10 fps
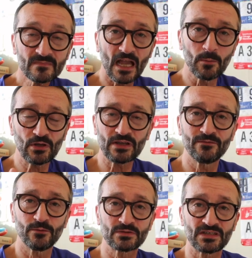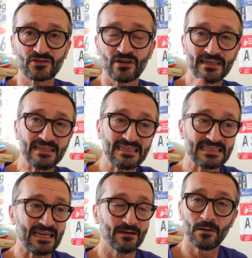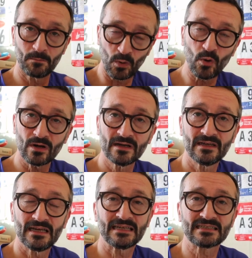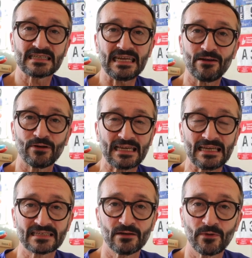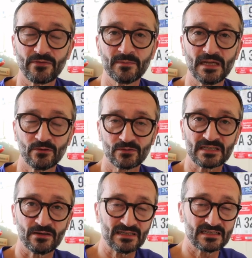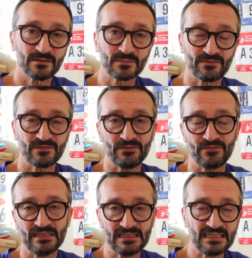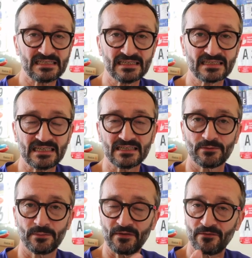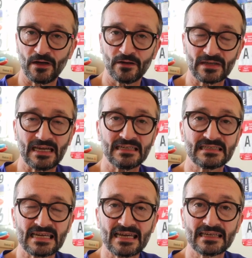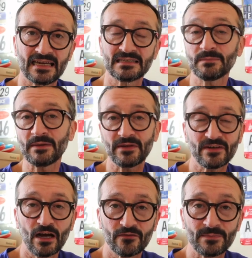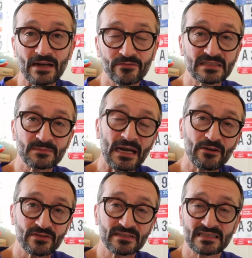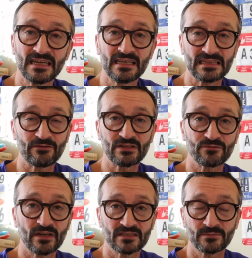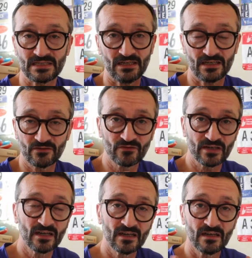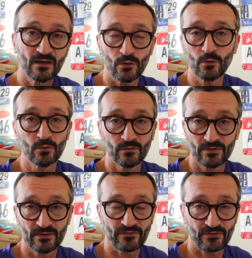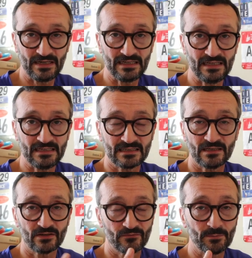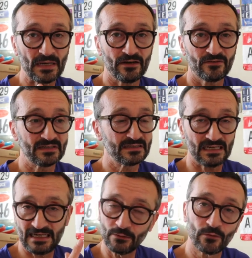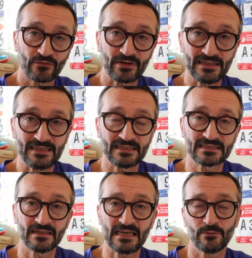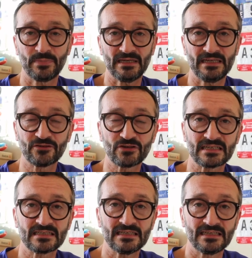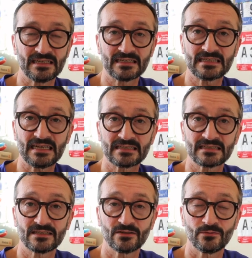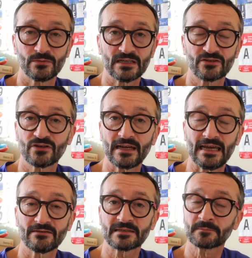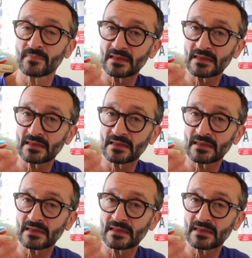I'm looking forward to trying these out more and see how I get on with them, and also in terms of different distances, whether it be 5Ks, 10Ks, maybe even half marathons. There is write-ups that you can run all three of these. You can run marathons in all three of these, so that would be an interesting test to try out.